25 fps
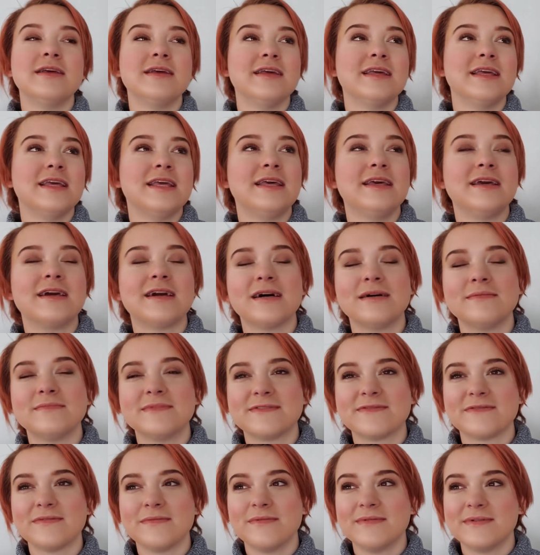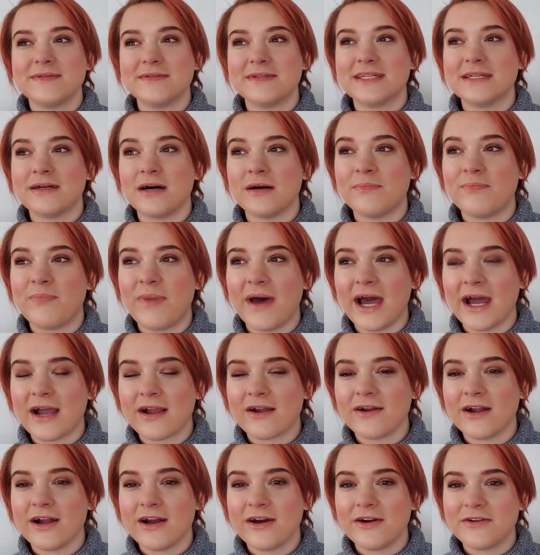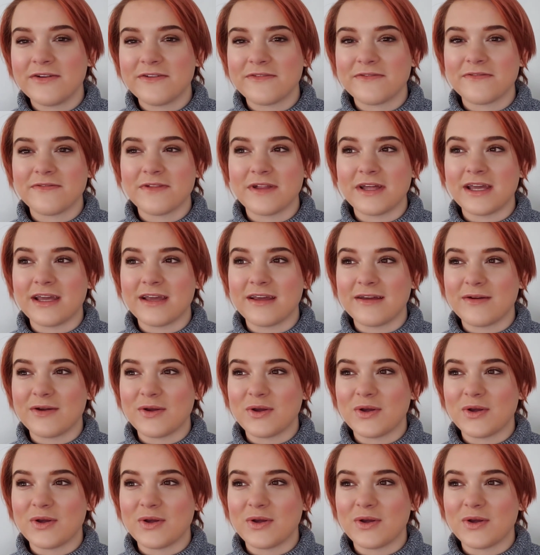he comes from a background of like